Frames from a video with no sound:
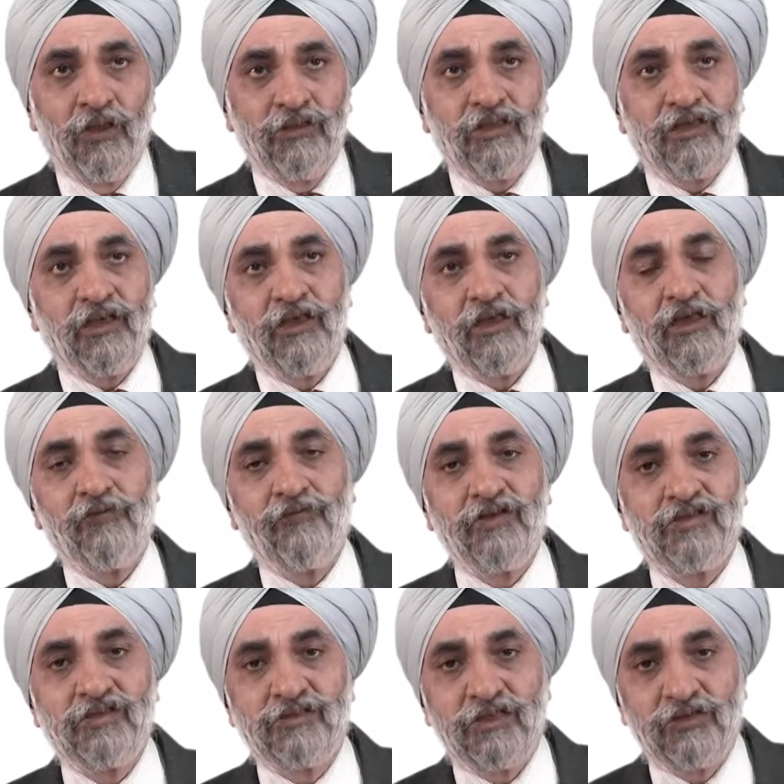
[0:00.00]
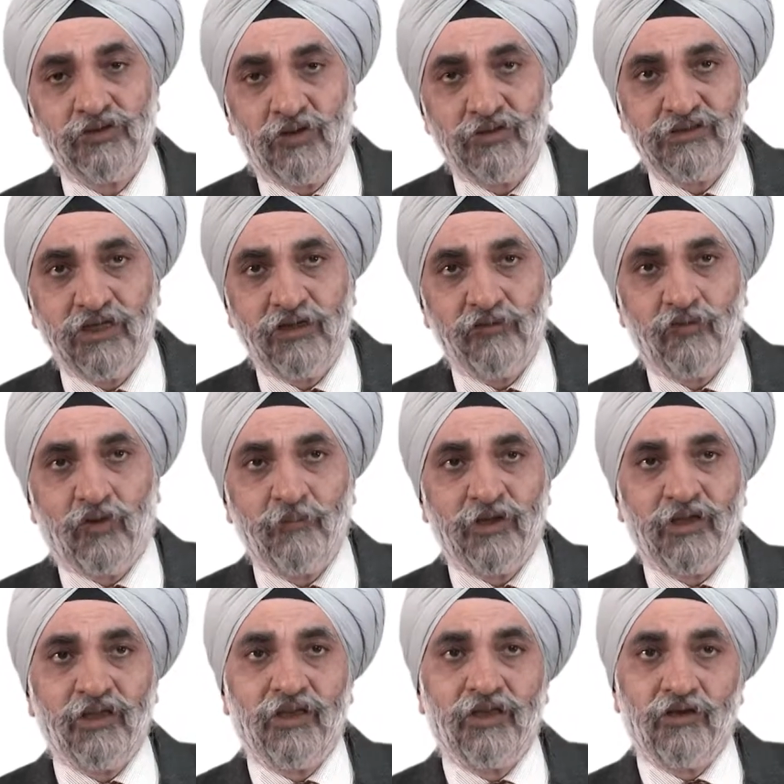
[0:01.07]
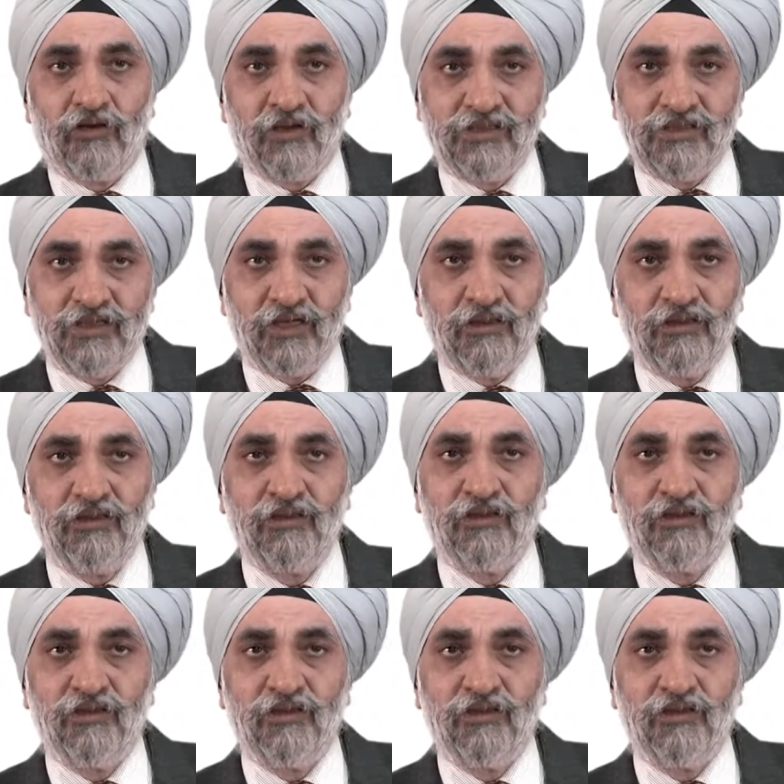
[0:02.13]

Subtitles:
The clinical features are nausea, vomiting, anorexia.